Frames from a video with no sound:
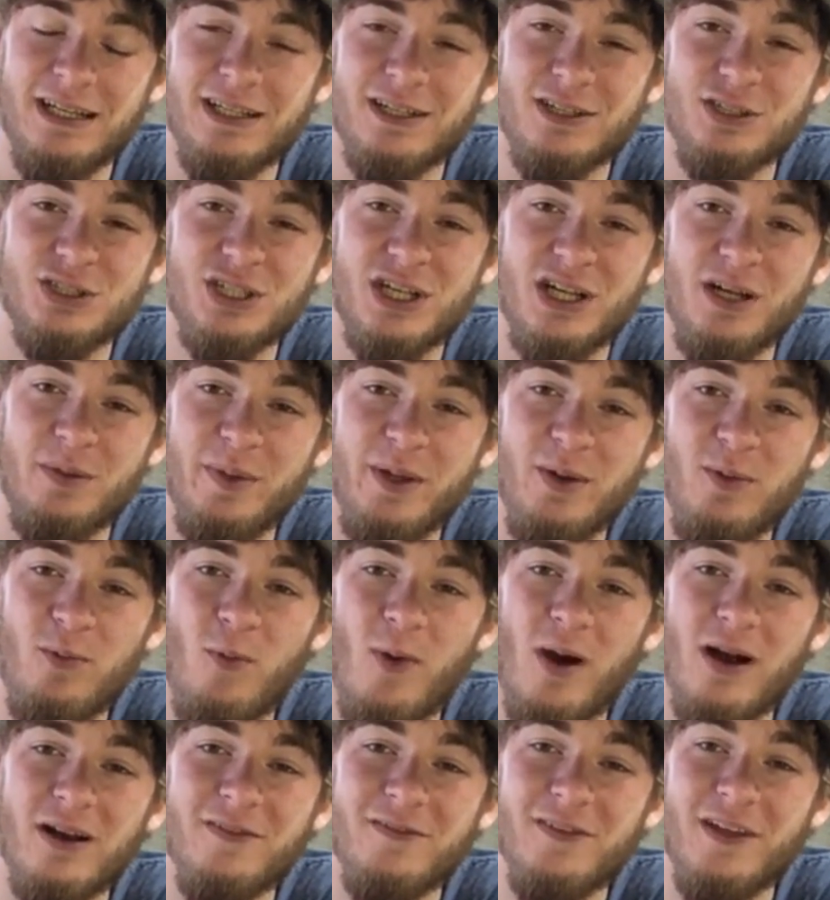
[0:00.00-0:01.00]
There's going to be
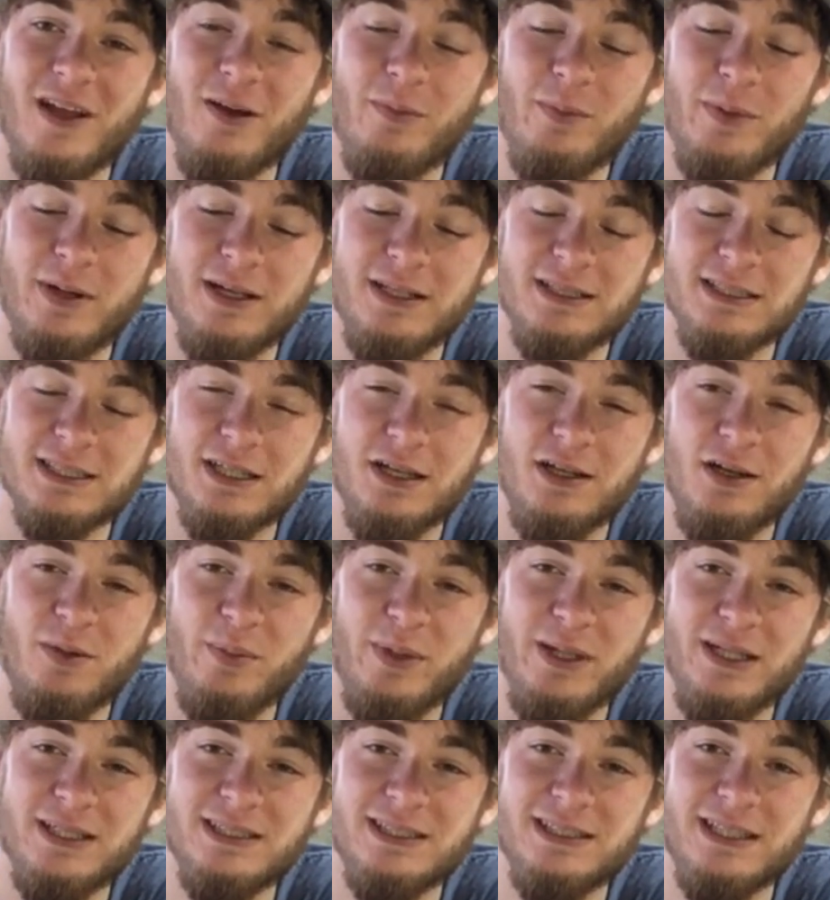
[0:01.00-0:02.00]
one of them, and it's going to
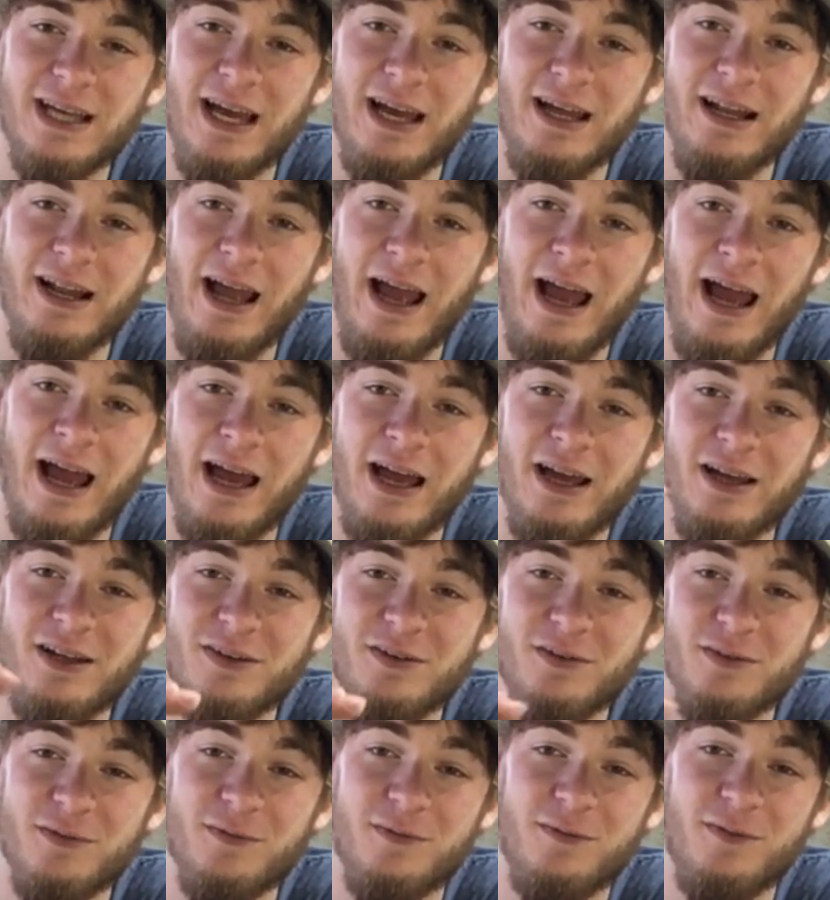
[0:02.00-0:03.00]
be set at
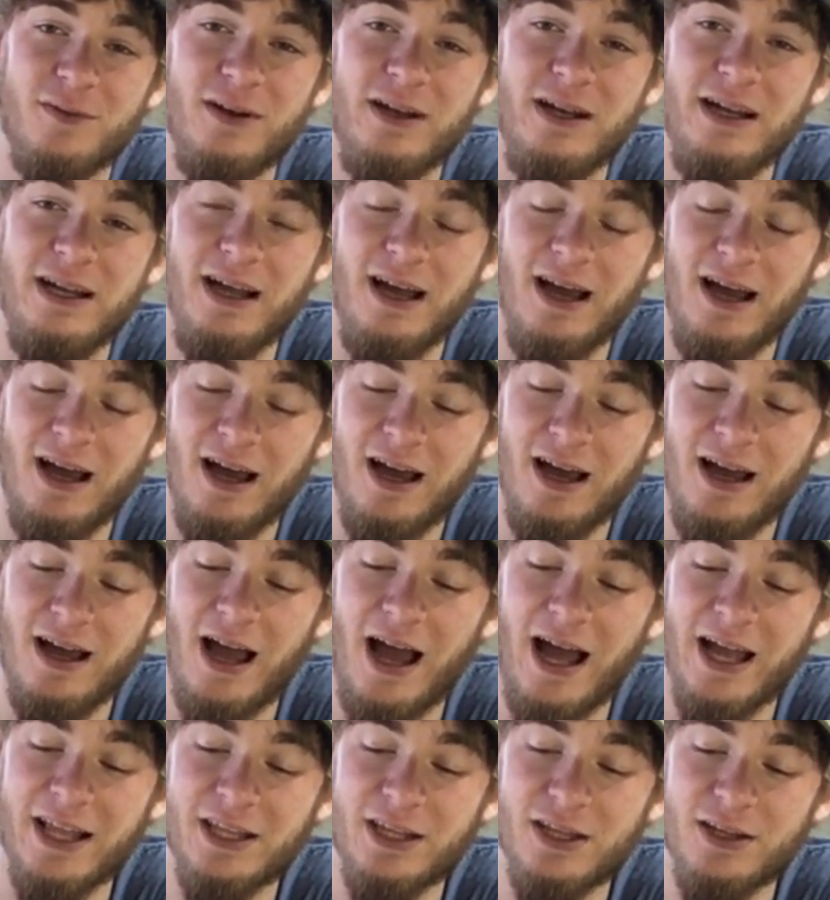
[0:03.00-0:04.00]
free.
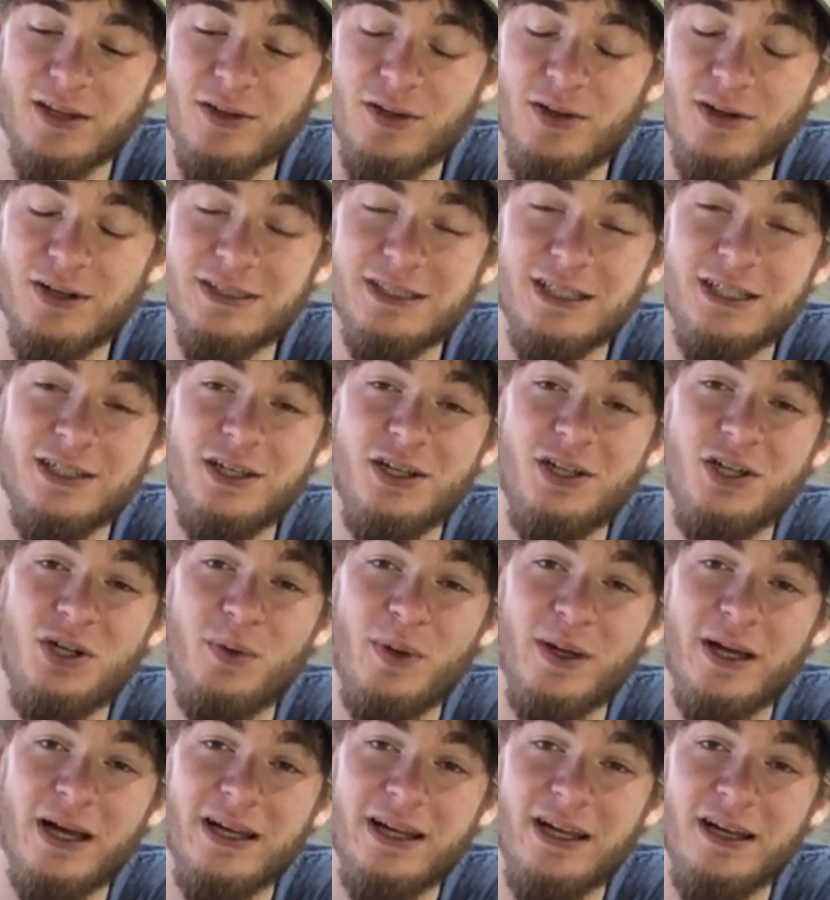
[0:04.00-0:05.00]
I looked into
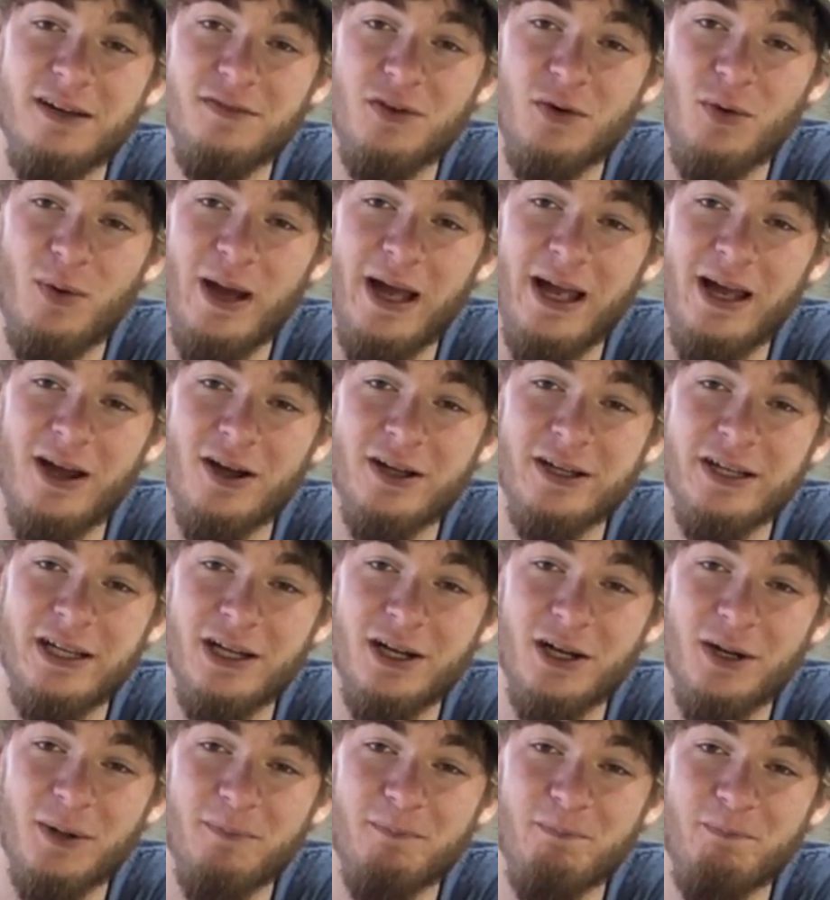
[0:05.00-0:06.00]
doing a giveaway on
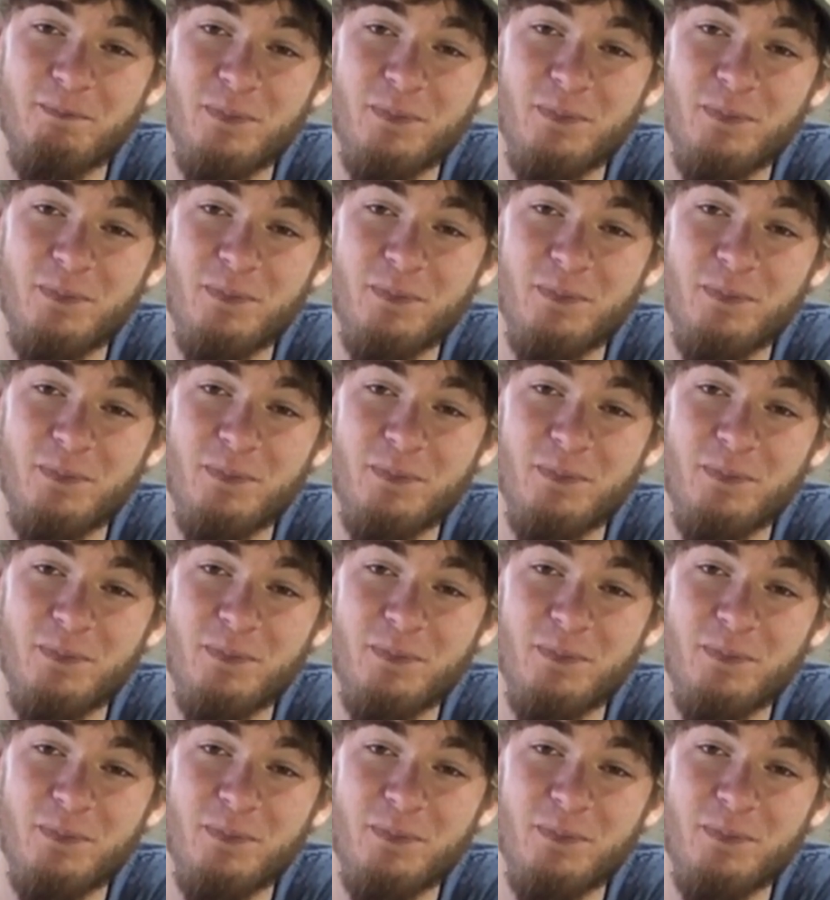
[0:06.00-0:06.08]
here.